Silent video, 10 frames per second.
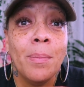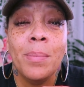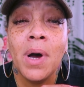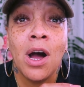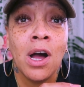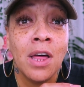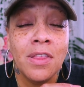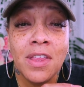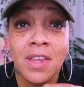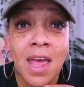But
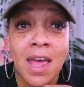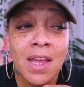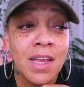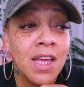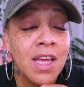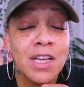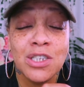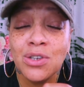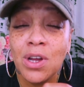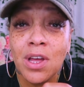other than that,
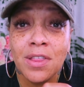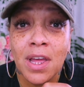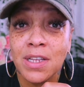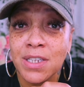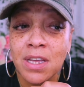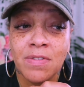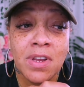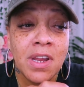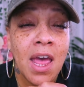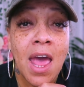enjoy your
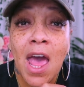Thanksgiving.